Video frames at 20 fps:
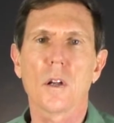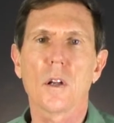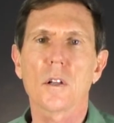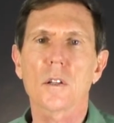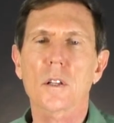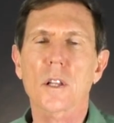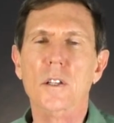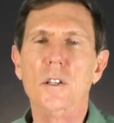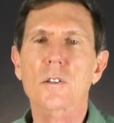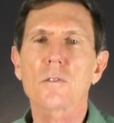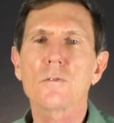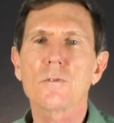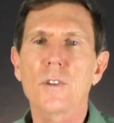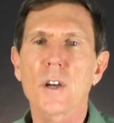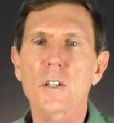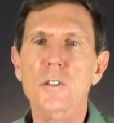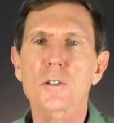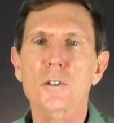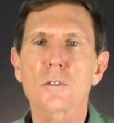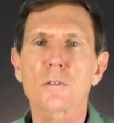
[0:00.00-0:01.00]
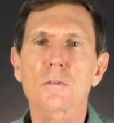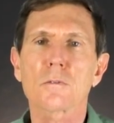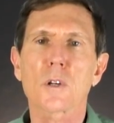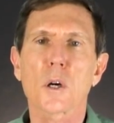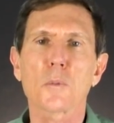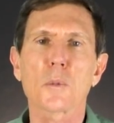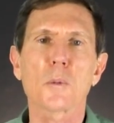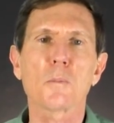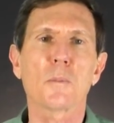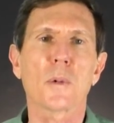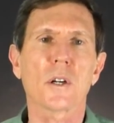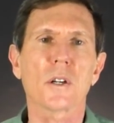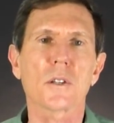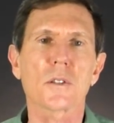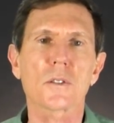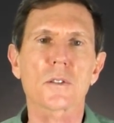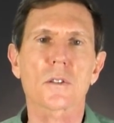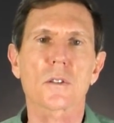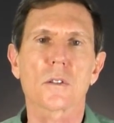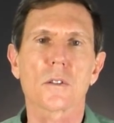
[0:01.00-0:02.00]
Like conventional rub and
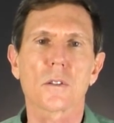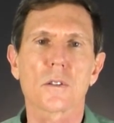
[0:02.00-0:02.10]
buzz,